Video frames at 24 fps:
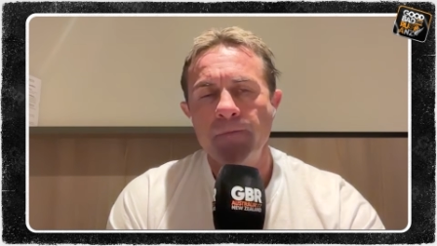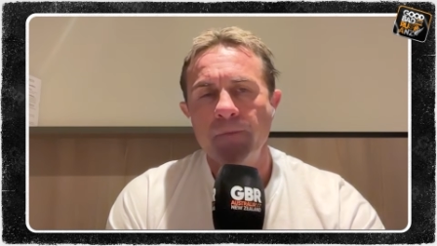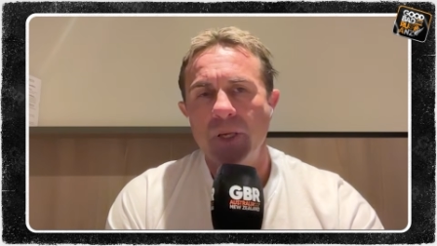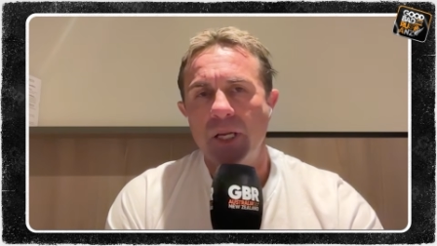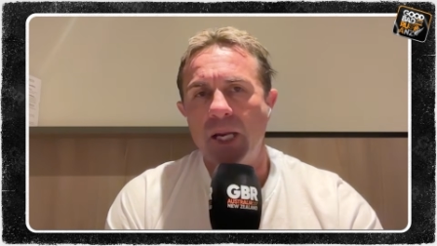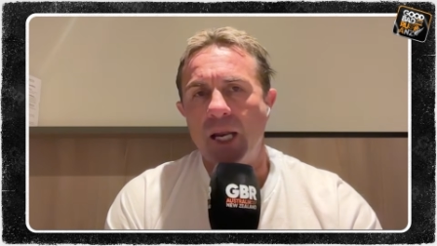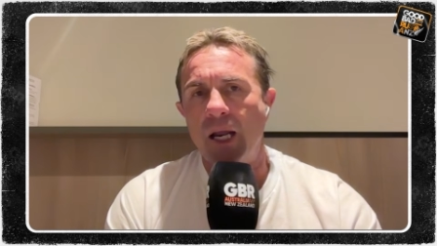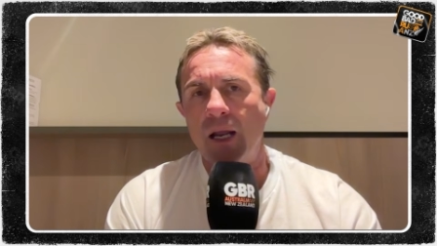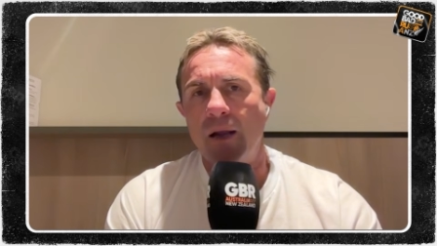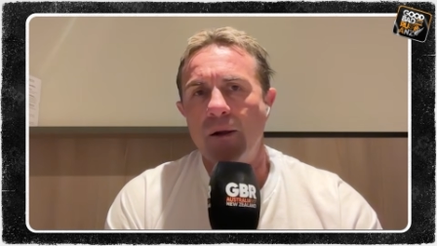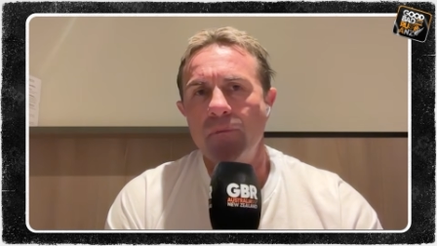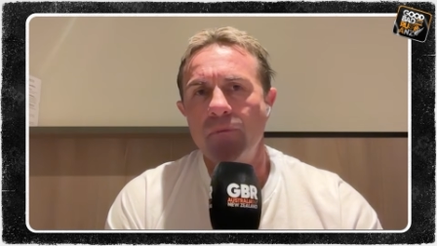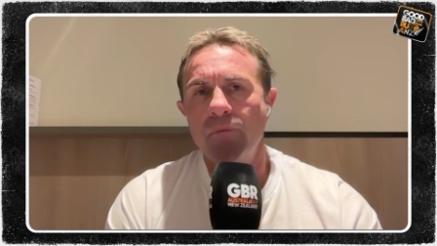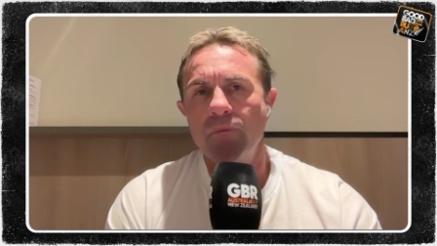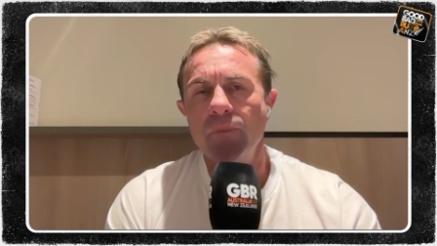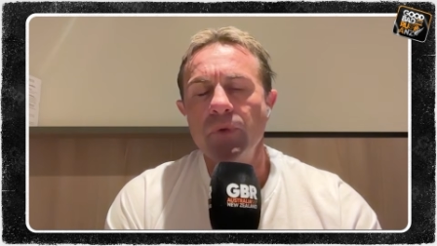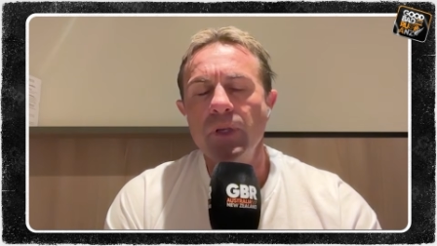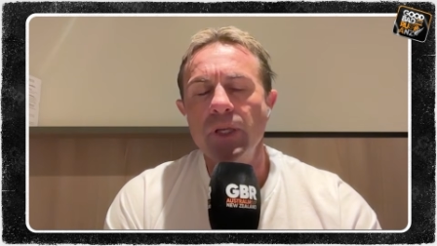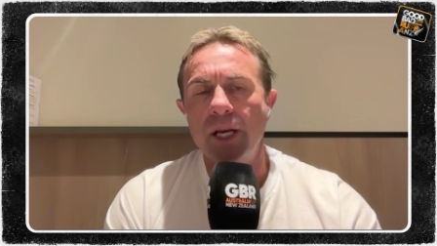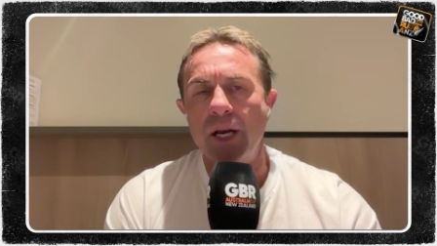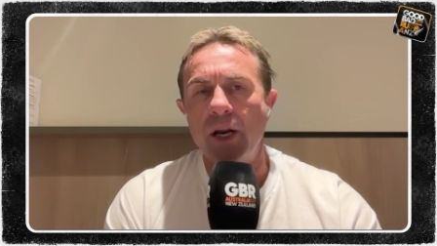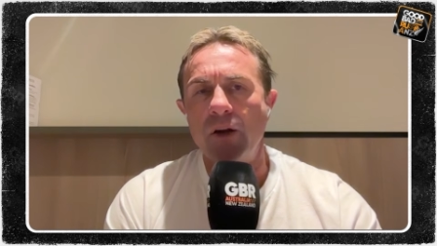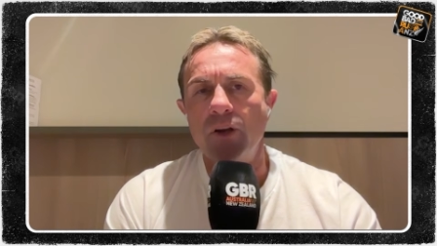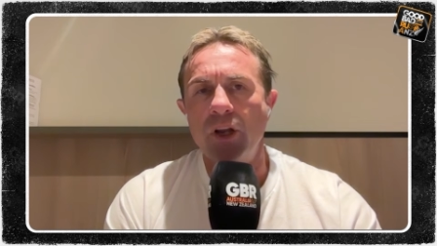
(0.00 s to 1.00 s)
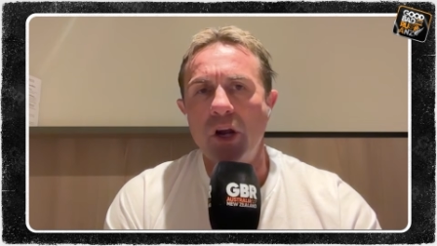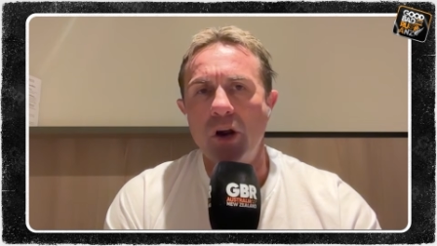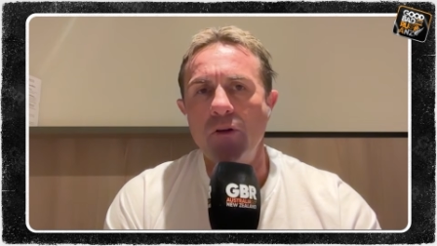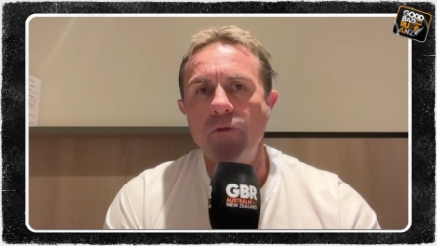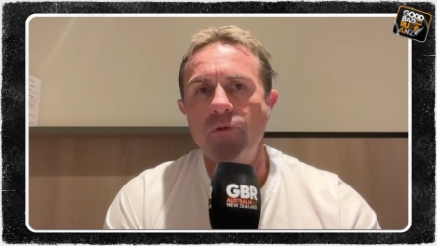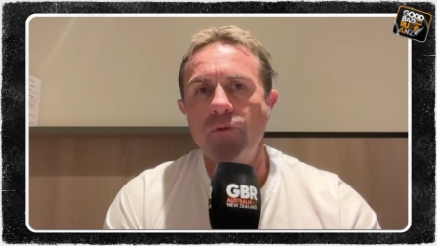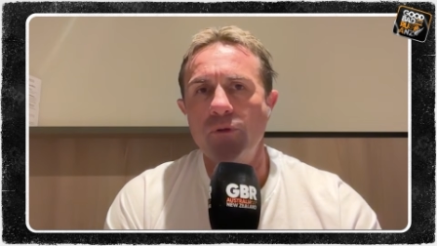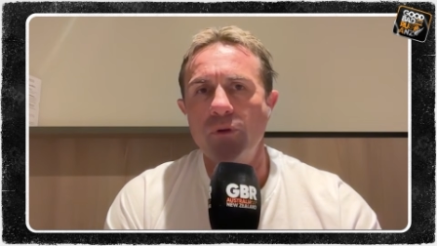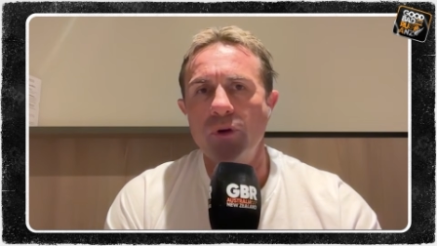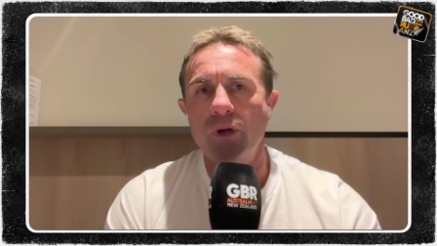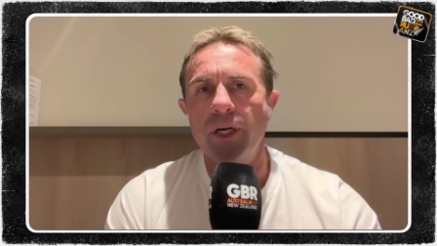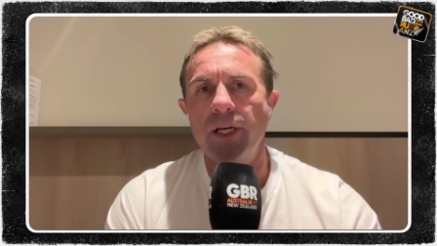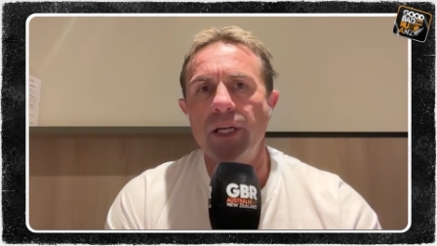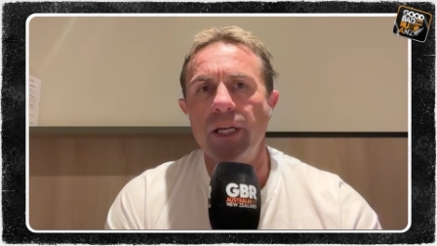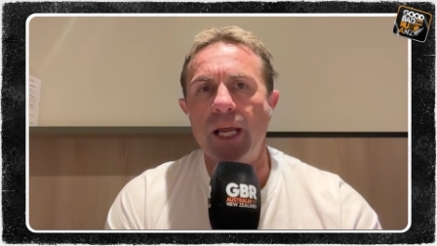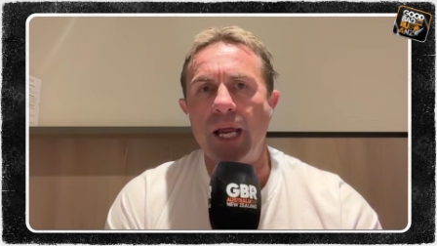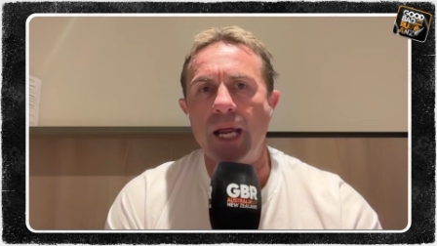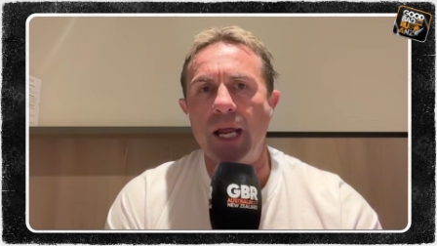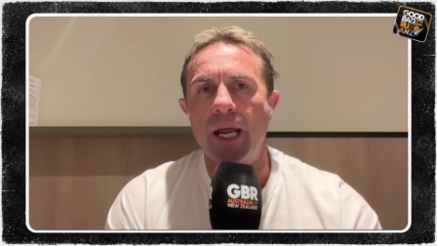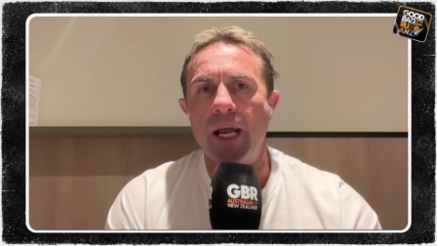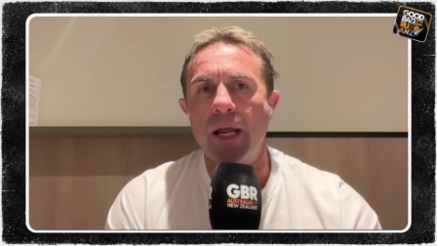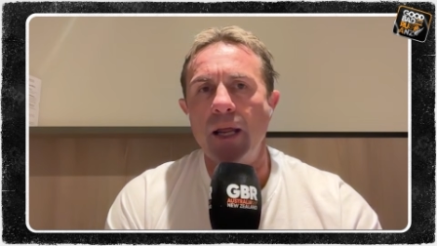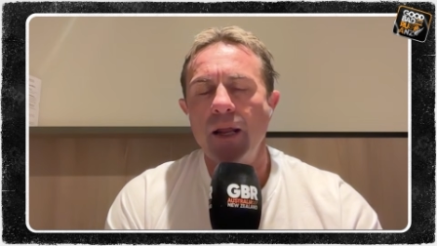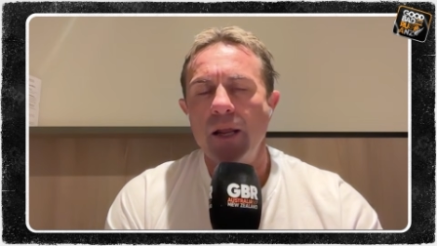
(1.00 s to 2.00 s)
Go for
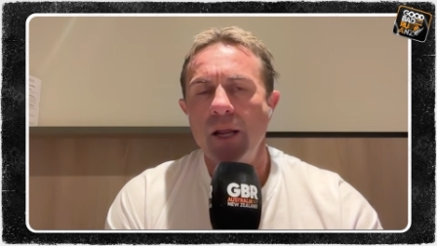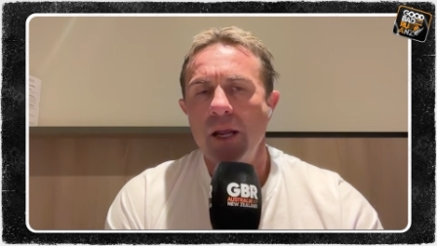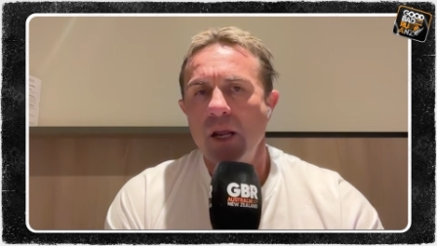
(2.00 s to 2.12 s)
it.